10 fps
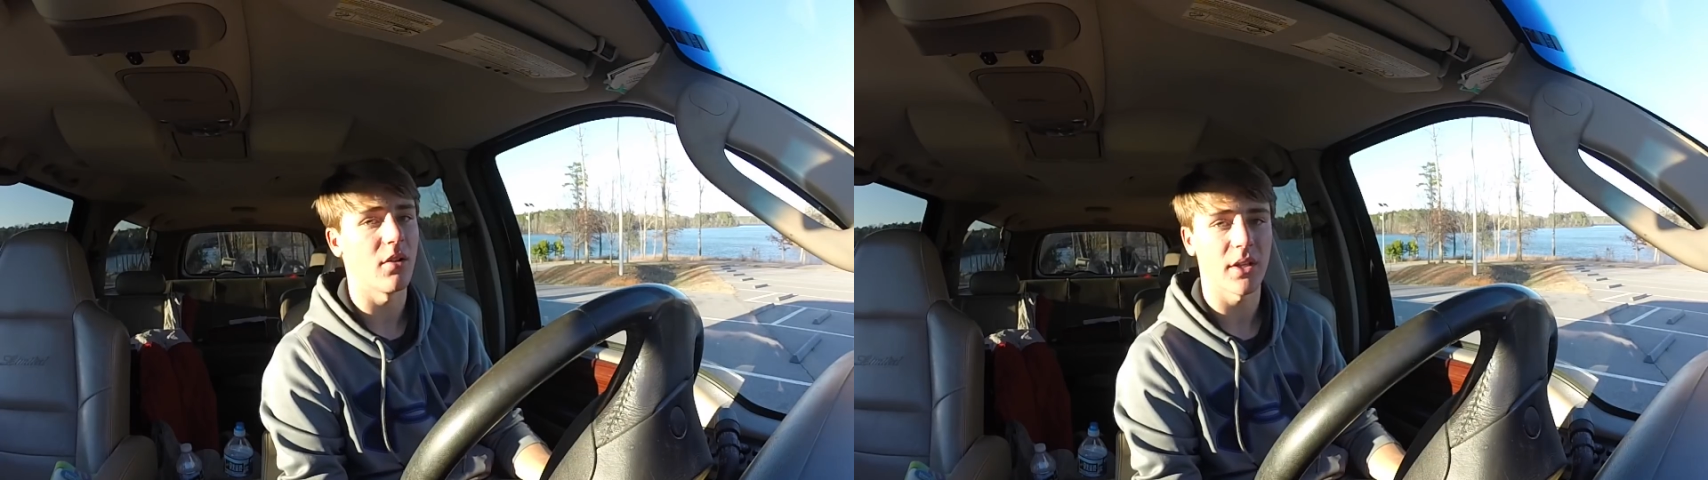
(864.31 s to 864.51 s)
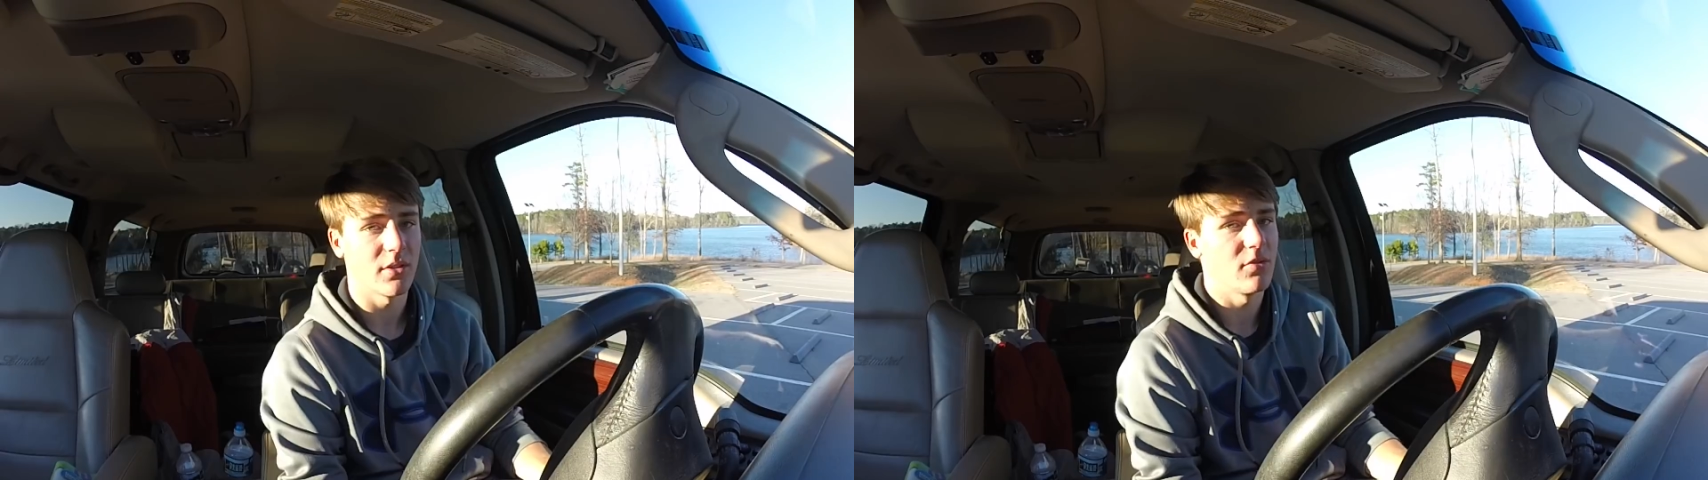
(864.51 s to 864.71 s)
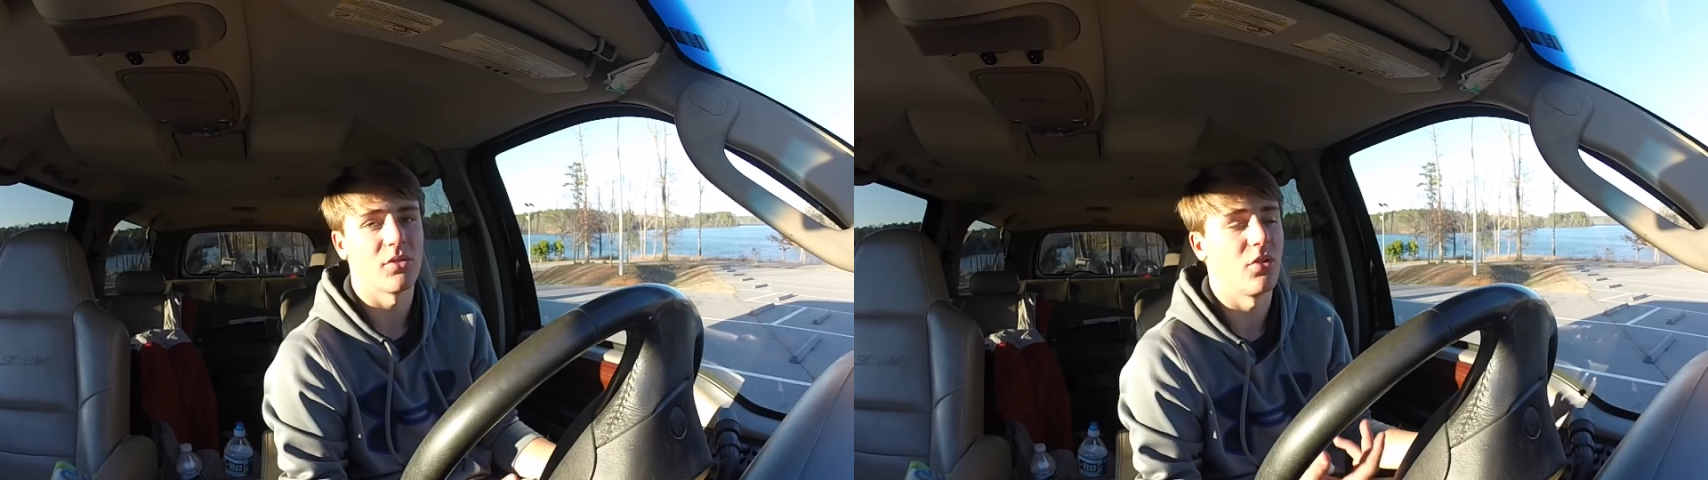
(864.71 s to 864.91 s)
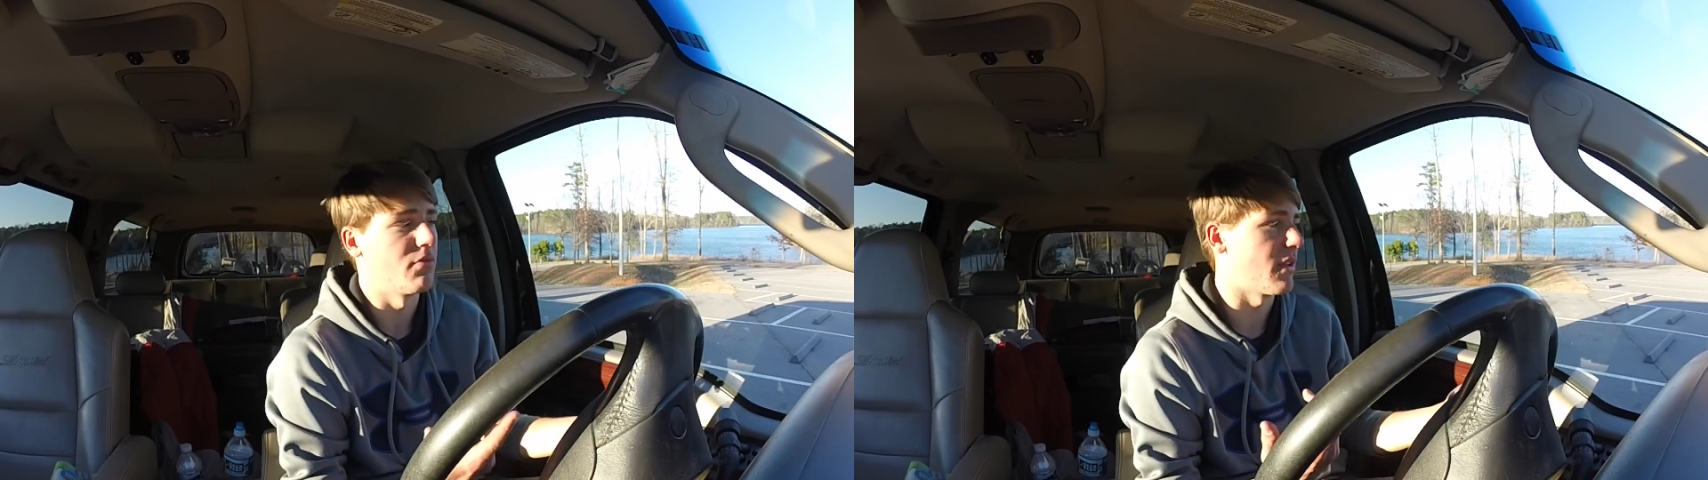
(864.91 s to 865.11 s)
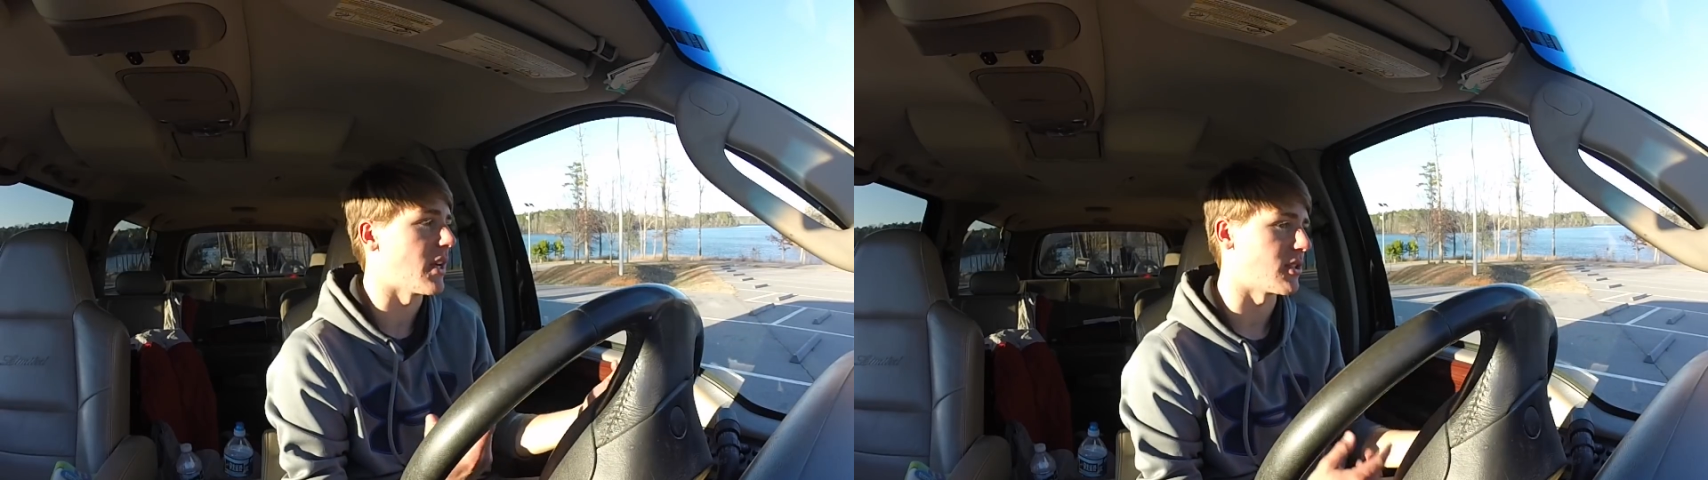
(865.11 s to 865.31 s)
All I could do was 2
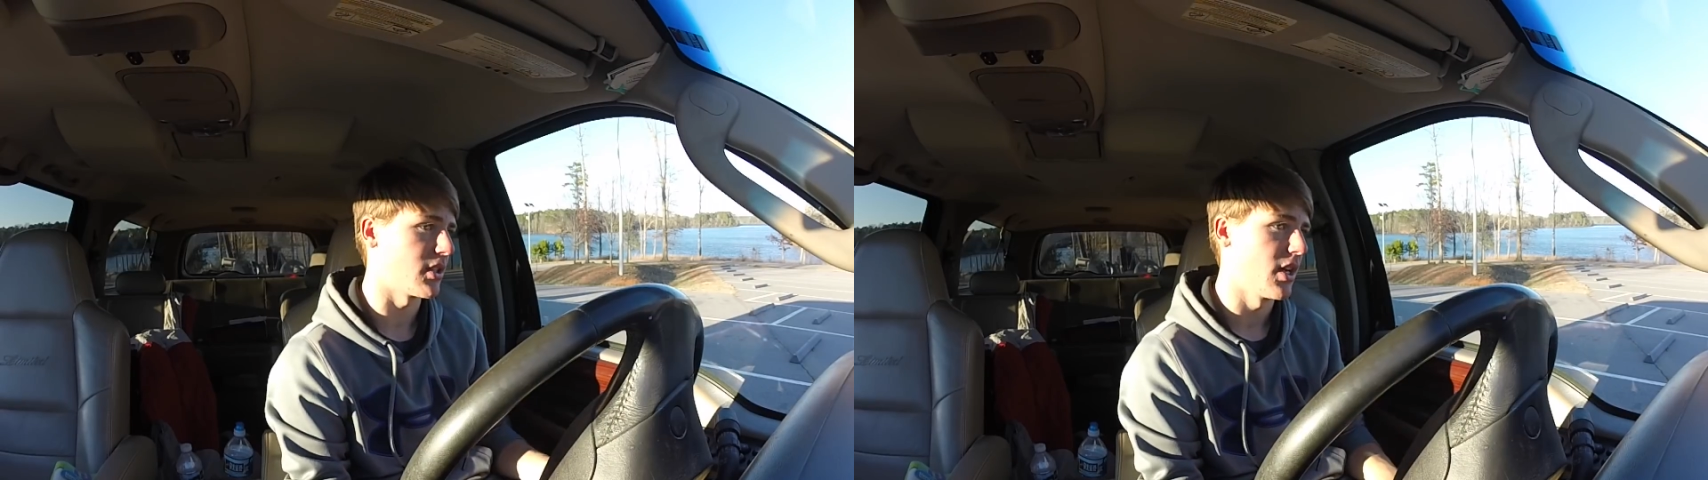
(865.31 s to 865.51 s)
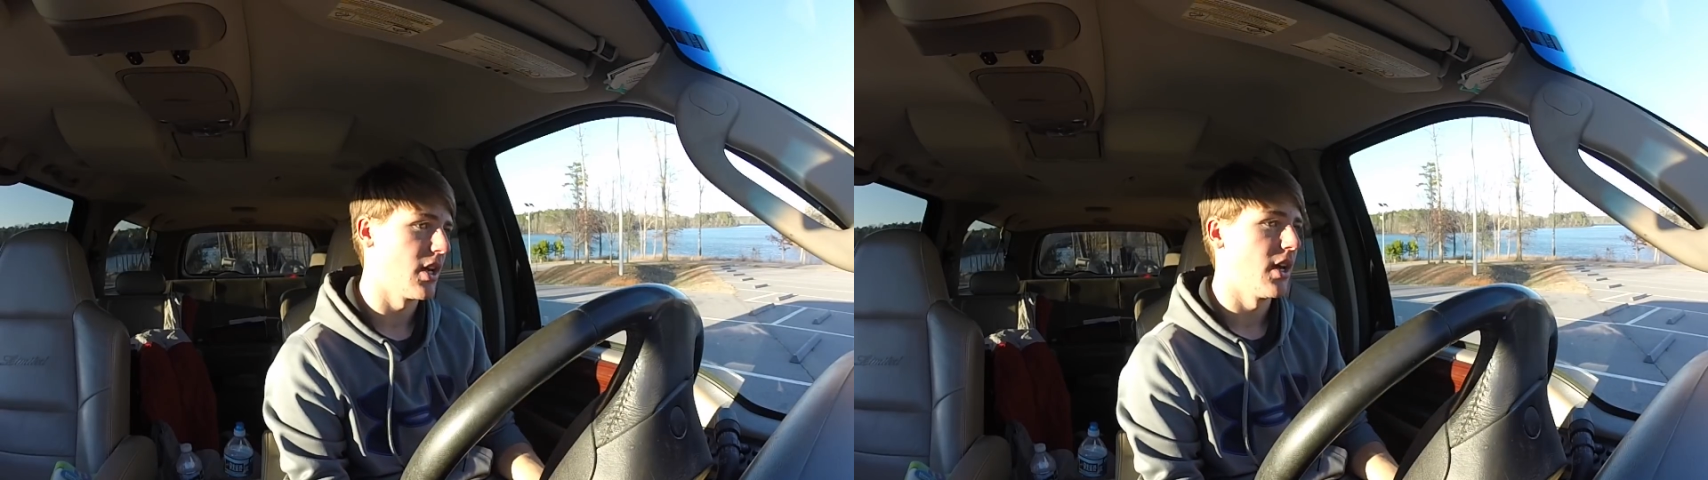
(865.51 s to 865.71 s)
fish.